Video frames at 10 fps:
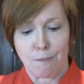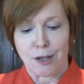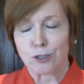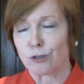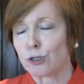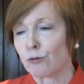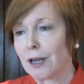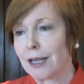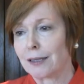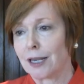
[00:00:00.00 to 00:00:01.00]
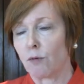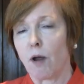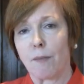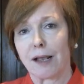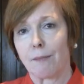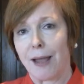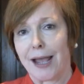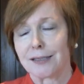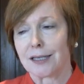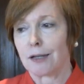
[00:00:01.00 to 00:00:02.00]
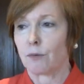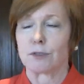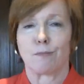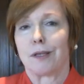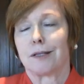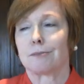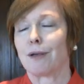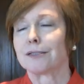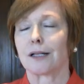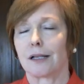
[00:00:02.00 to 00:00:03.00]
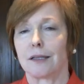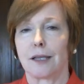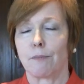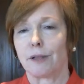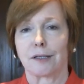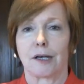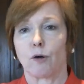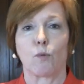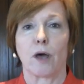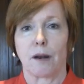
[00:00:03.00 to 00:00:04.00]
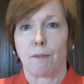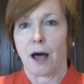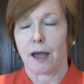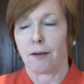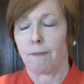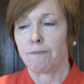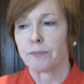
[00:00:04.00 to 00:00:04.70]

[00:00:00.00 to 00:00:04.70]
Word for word: muscle strength, and aerobic capacity, which means basically the ability to run a mile.